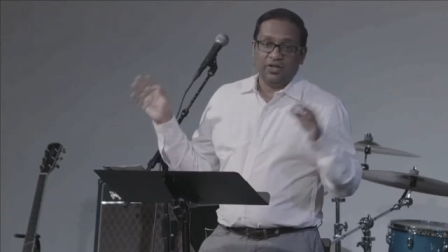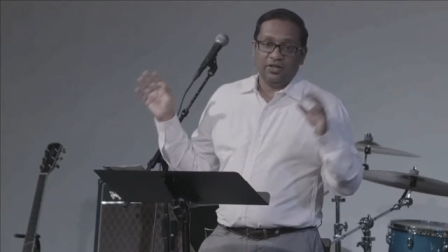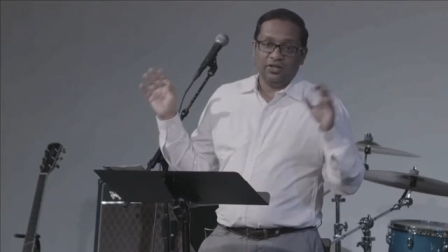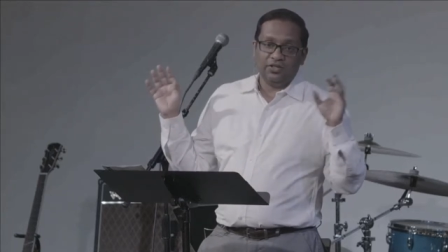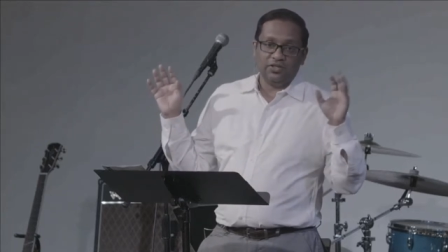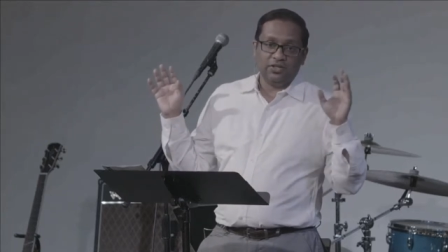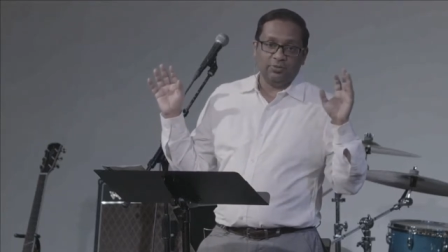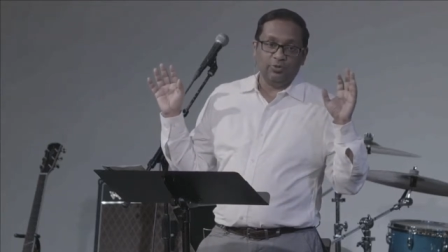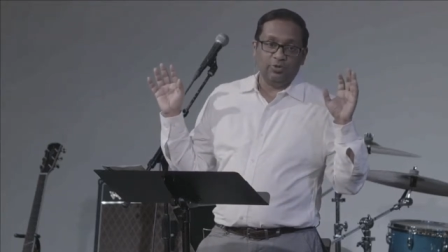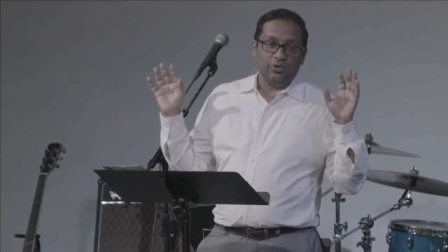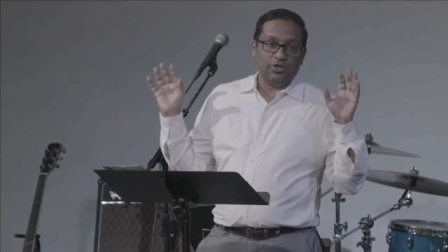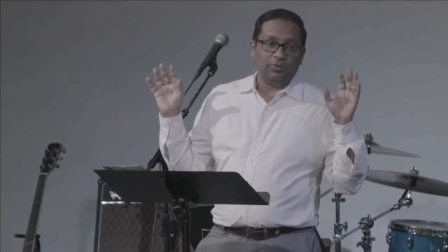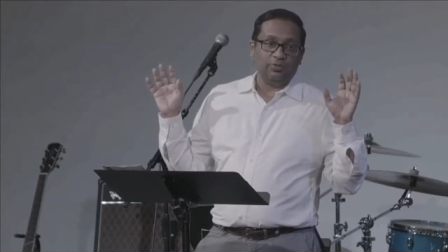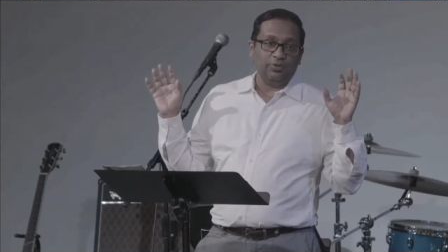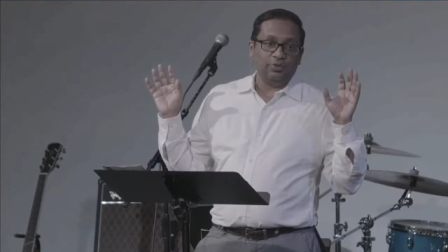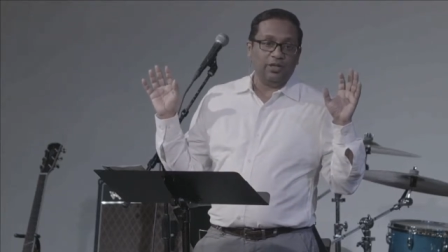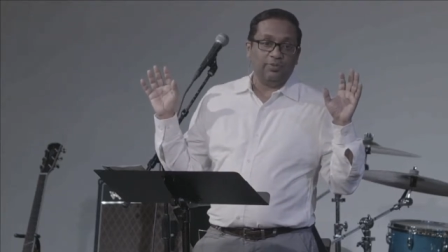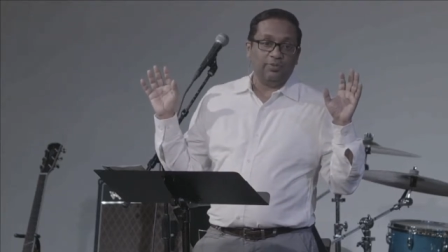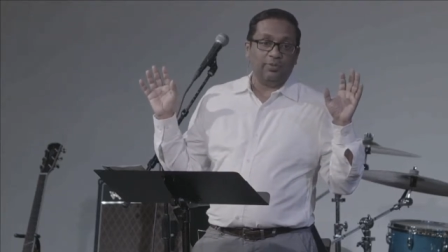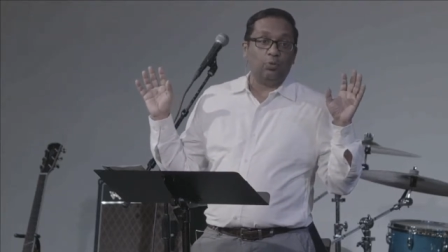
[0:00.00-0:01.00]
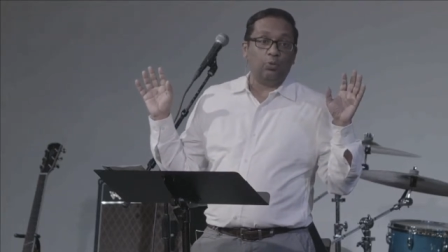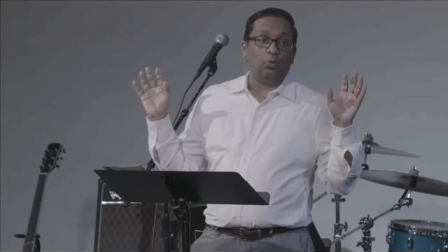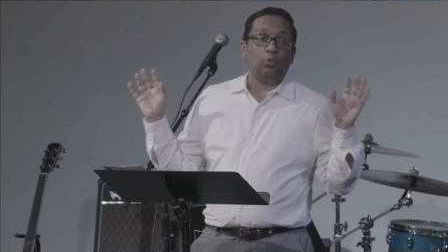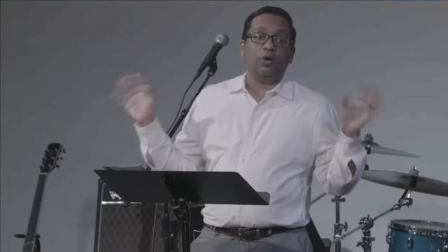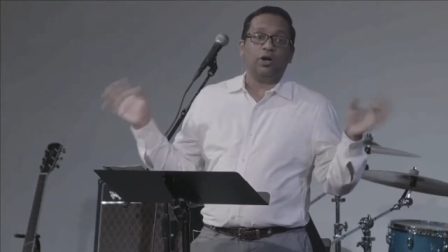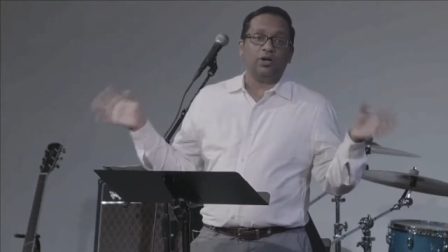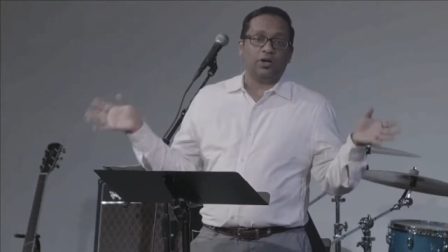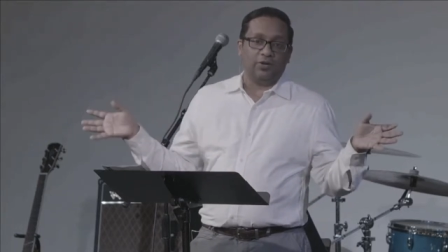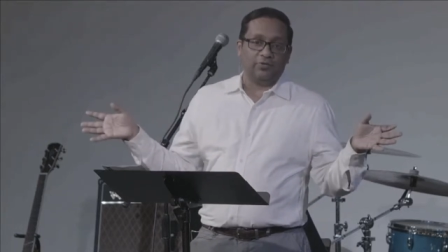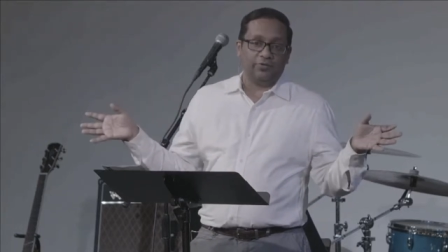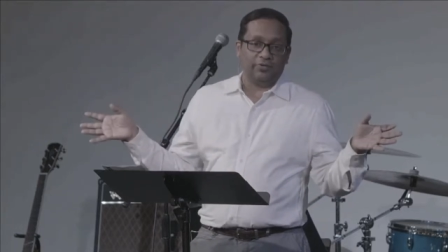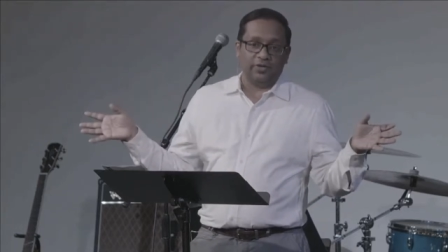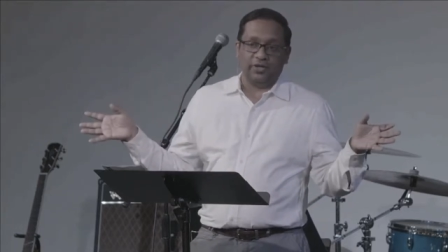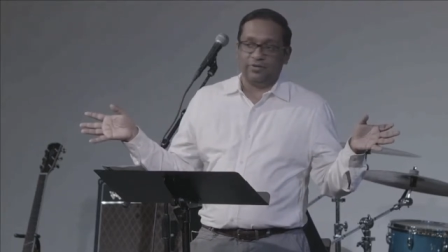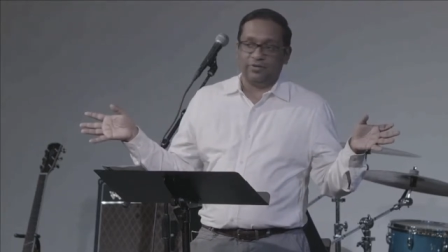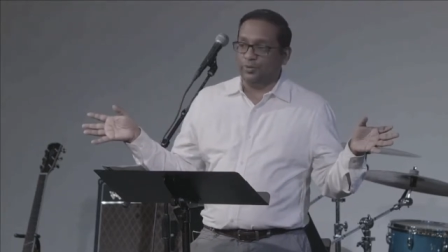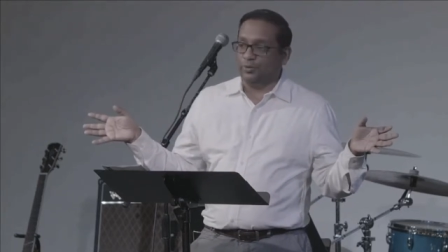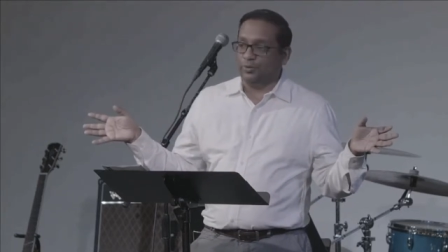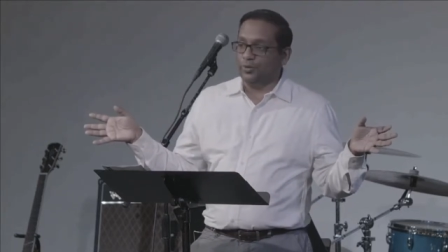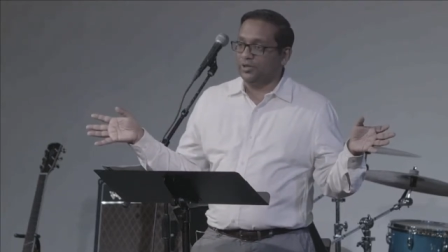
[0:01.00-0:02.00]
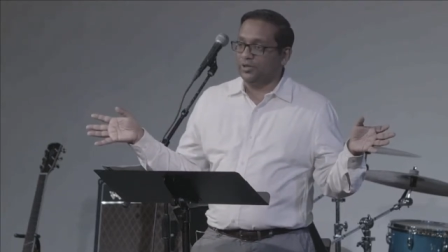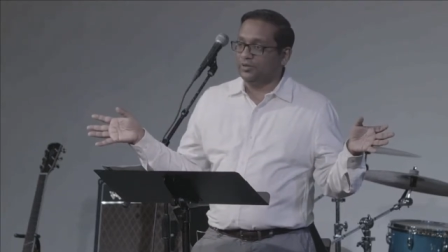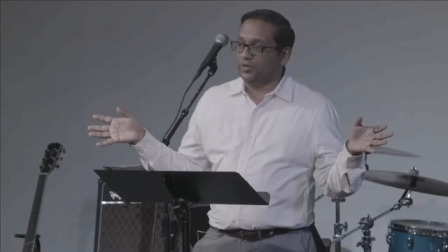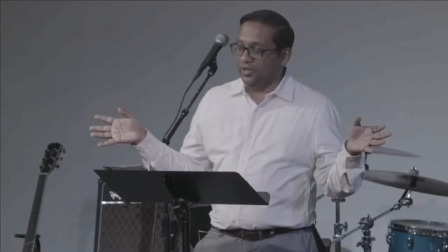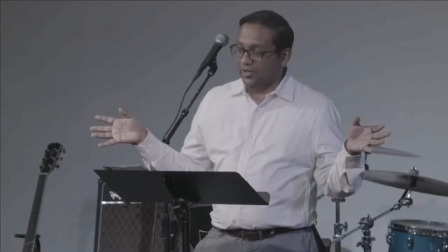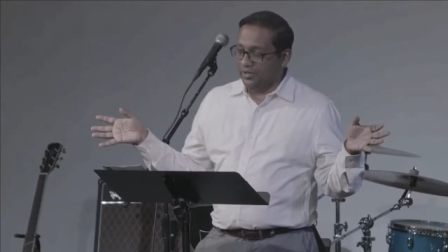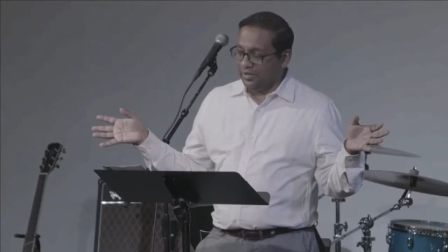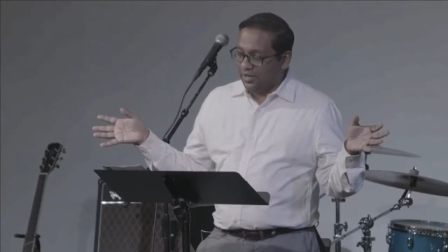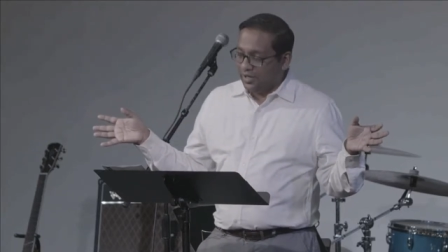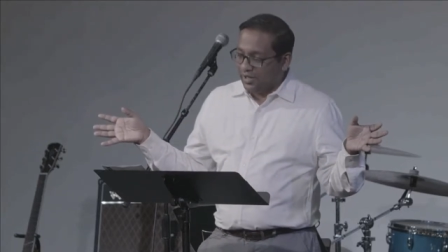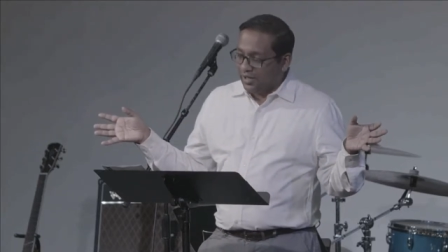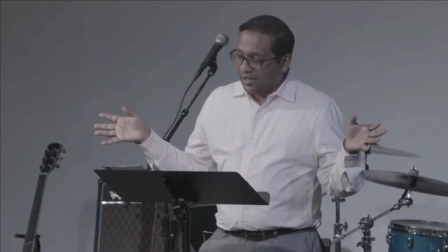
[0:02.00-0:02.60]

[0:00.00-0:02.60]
And some of you complain about one offering every week, right?